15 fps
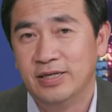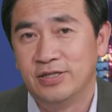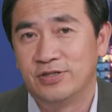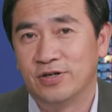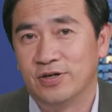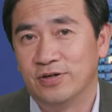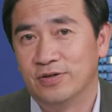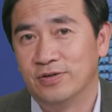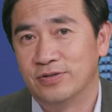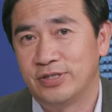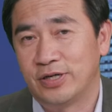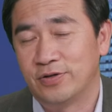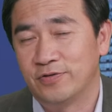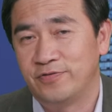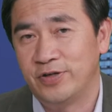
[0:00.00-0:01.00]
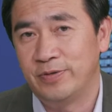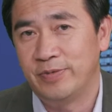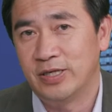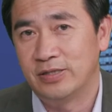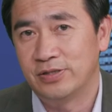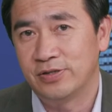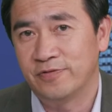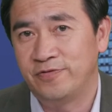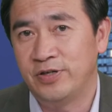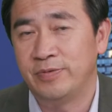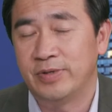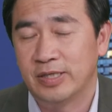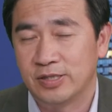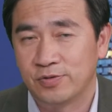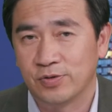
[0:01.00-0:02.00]
So General
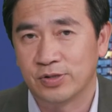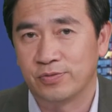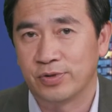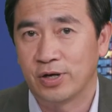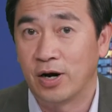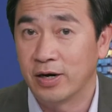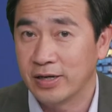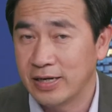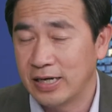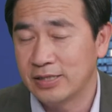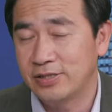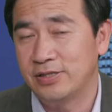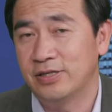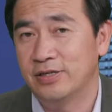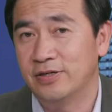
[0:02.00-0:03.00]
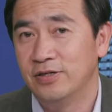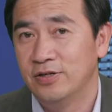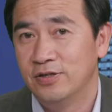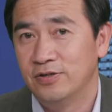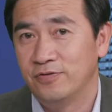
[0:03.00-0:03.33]
Phoebus was regarded as the